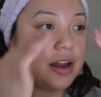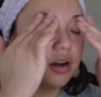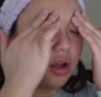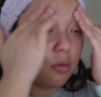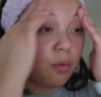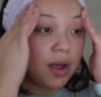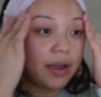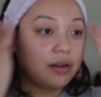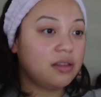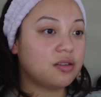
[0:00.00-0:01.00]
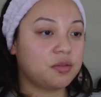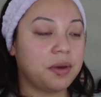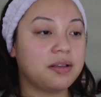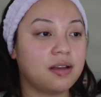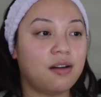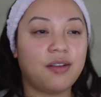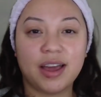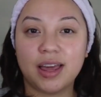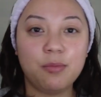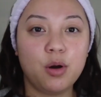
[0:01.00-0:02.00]
don't know why I do this to myself. I
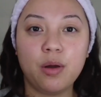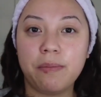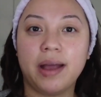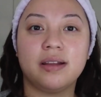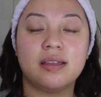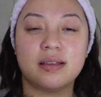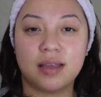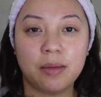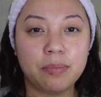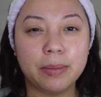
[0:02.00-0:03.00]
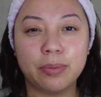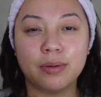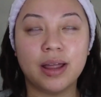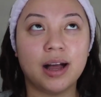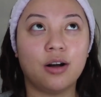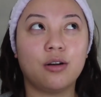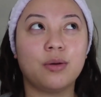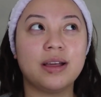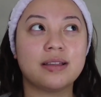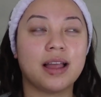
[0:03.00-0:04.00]
keep going back to the same people that
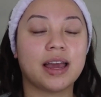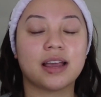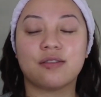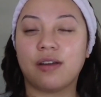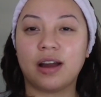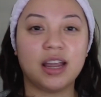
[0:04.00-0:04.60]
always like is very